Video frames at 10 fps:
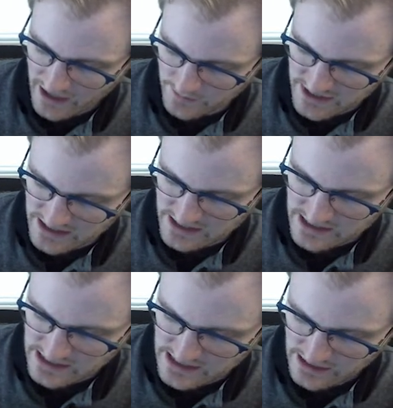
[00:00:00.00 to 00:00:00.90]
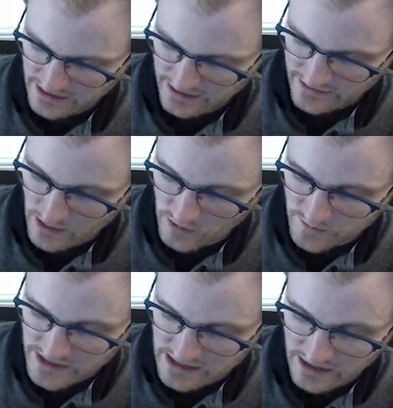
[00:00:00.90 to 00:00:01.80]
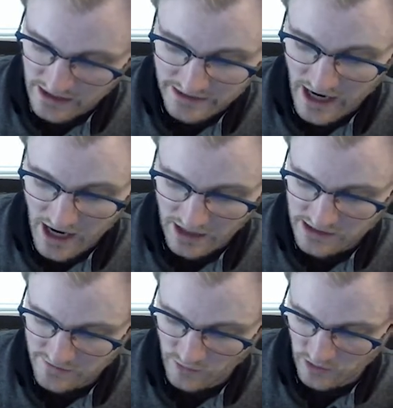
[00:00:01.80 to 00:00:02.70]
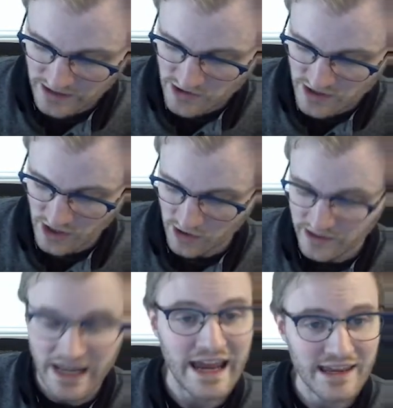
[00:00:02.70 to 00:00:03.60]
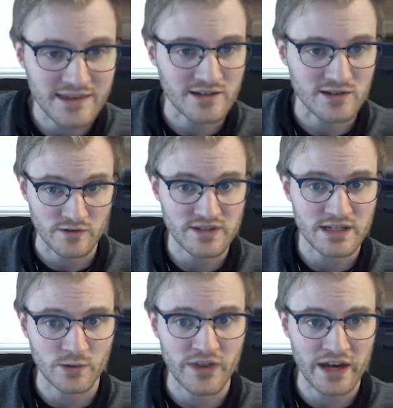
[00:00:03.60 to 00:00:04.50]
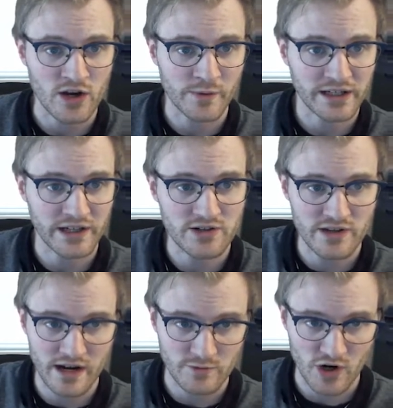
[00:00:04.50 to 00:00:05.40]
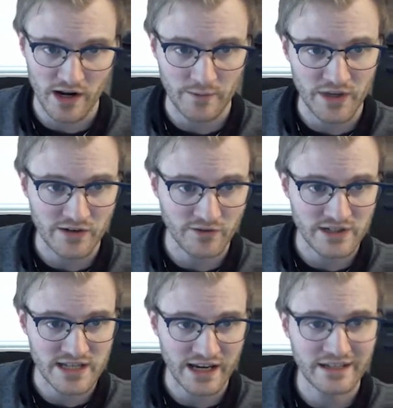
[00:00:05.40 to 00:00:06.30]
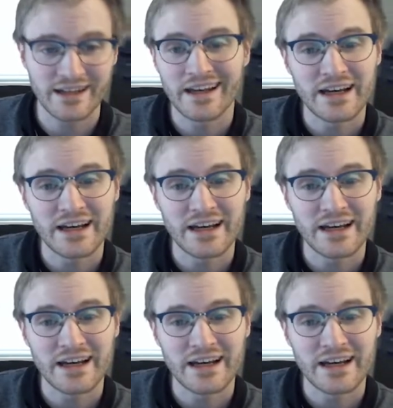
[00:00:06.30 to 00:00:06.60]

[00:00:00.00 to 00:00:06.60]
up to C, that would be an octave, or let's just call it an eighth to stick with that nomenclature that I'm drawing up there for a second.